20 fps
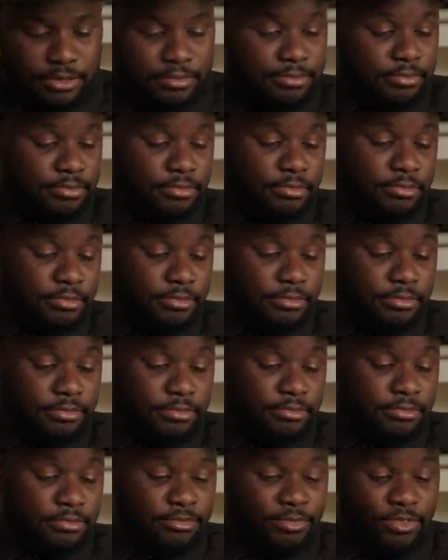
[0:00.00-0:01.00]
Well,
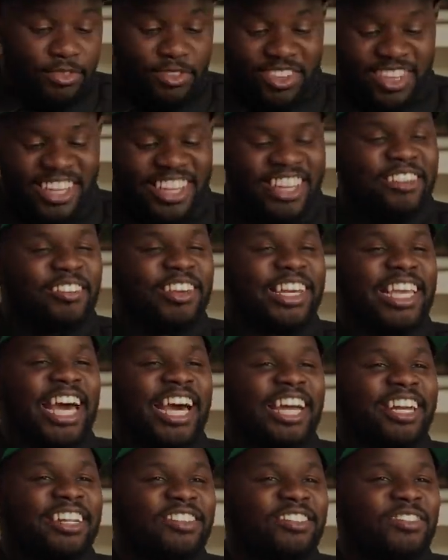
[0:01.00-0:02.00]
we right,
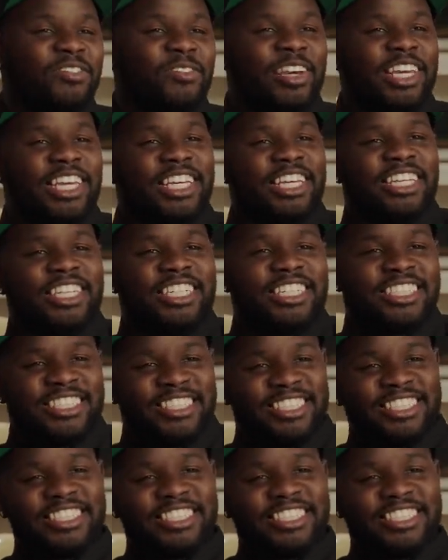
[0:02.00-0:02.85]
got it. We, do we it. good.